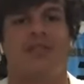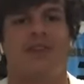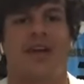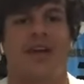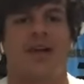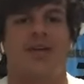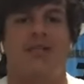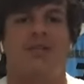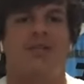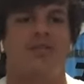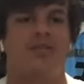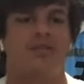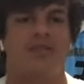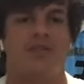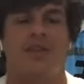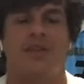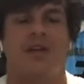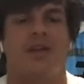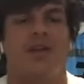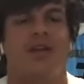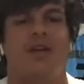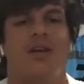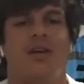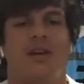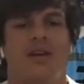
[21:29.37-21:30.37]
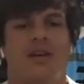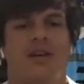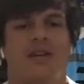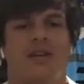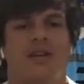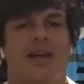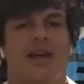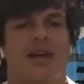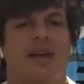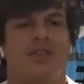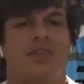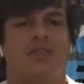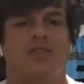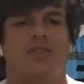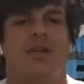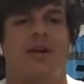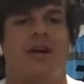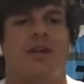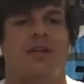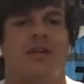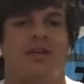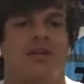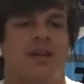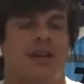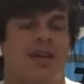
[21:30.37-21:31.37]
Now I can just go
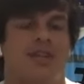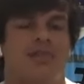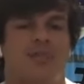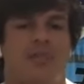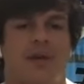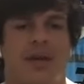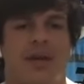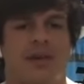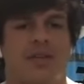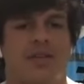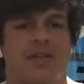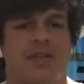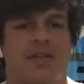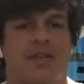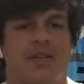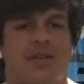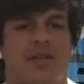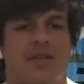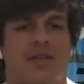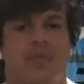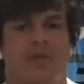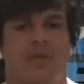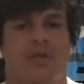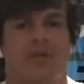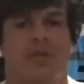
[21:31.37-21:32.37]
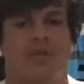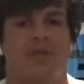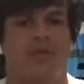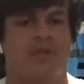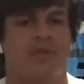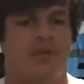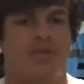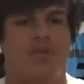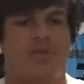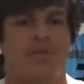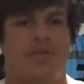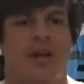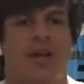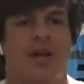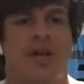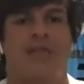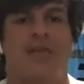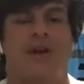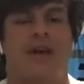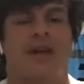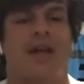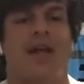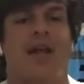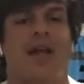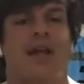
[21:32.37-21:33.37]
out there like it's backyard football, and it feels great. I've
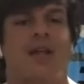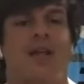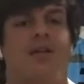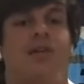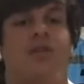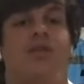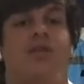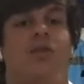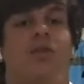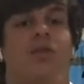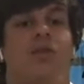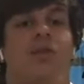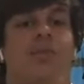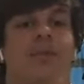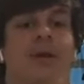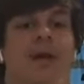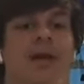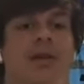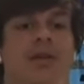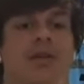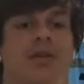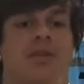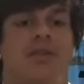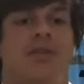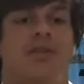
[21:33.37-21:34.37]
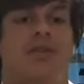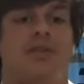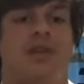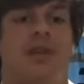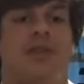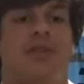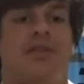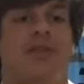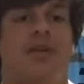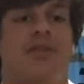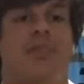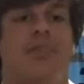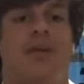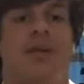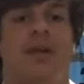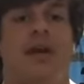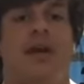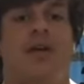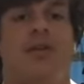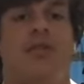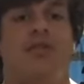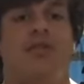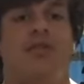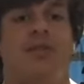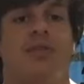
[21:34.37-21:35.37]
had a lot of good quarterback coaches that have helped me
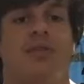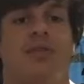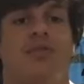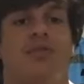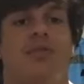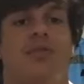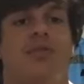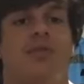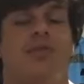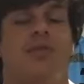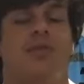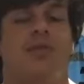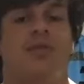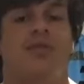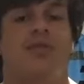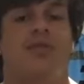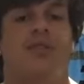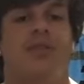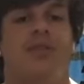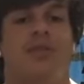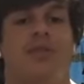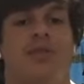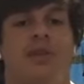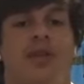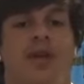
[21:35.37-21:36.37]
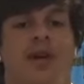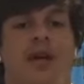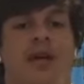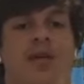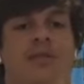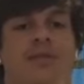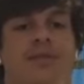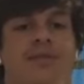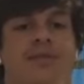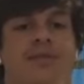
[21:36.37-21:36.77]
out, so I'm fortunate with that.